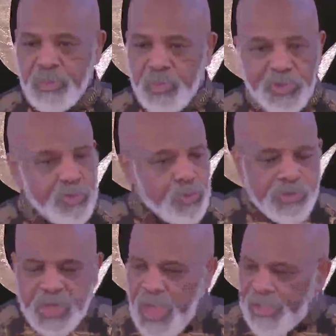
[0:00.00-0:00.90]
We do
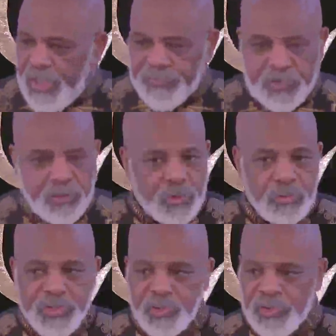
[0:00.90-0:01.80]
not have to
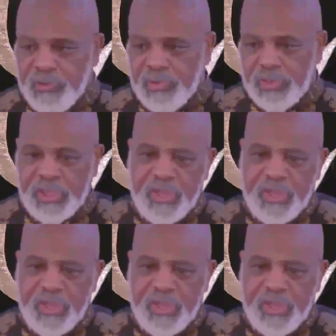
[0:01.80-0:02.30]
agree on everything.